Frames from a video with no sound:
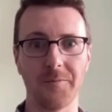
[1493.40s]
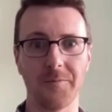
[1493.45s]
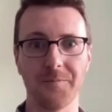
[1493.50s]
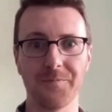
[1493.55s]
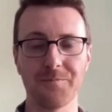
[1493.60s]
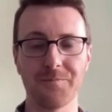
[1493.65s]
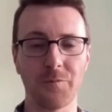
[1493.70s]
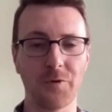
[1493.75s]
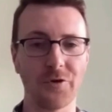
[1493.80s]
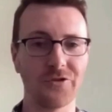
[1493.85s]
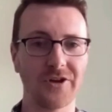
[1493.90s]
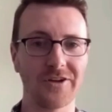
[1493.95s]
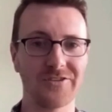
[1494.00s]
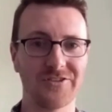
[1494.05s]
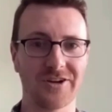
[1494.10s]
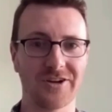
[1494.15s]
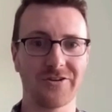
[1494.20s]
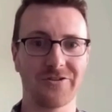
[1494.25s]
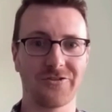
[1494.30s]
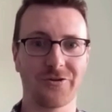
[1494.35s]

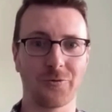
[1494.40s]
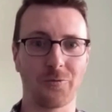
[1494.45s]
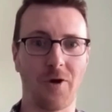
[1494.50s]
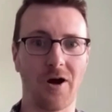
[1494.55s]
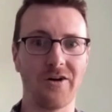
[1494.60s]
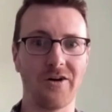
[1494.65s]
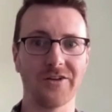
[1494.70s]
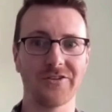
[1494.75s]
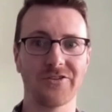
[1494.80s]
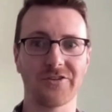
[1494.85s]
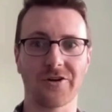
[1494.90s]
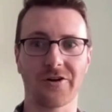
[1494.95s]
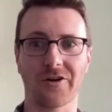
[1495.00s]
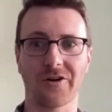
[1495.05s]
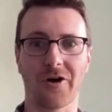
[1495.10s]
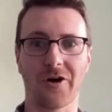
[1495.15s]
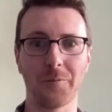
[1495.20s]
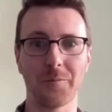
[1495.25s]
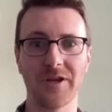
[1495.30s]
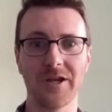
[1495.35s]
multi-signature wallets
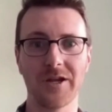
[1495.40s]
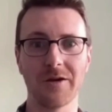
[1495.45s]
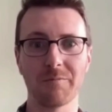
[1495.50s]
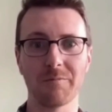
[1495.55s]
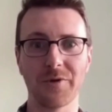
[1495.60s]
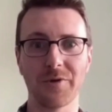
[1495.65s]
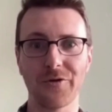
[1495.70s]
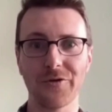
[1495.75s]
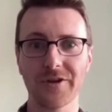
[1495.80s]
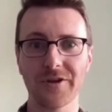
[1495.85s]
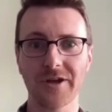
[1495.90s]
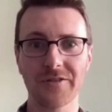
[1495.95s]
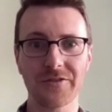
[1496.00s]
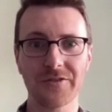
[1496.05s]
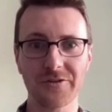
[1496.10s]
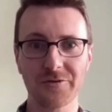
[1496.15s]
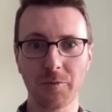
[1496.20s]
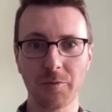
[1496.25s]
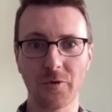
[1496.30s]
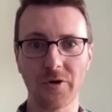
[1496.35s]
are being built at
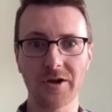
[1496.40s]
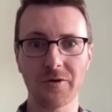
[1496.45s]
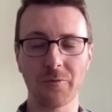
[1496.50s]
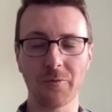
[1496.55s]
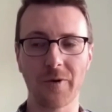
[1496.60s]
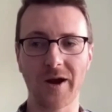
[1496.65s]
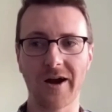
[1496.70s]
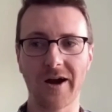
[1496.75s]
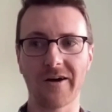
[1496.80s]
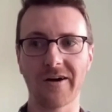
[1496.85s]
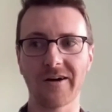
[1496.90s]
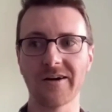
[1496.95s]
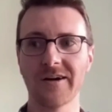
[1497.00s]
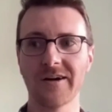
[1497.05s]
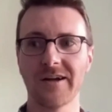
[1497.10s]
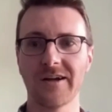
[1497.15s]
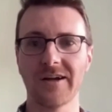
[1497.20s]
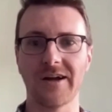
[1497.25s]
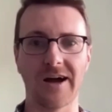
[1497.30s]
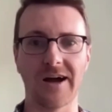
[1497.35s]
this point, where
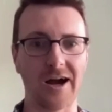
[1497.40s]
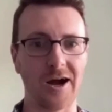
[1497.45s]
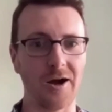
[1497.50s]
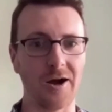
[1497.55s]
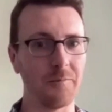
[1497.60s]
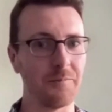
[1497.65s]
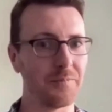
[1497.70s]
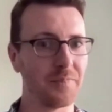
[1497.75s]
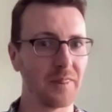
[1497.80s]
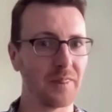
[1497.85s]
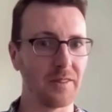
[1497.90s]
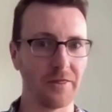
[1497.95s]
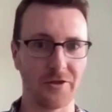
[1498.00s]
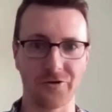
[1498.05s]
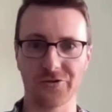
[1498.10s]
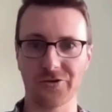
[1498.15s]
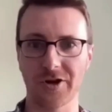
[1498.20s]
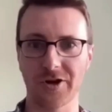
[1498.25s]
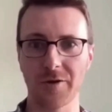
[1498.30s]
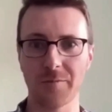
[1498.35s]

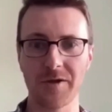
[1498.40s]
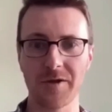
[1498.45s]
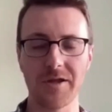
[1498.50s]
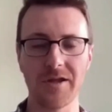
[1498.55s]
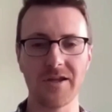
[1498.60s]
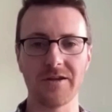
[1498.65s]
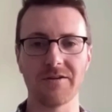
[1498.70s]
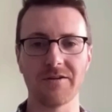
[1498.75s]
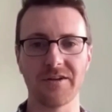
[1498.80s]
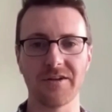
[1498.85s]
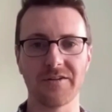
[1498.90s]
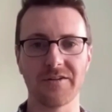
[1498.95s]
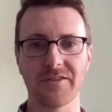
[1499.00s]
there's going to be,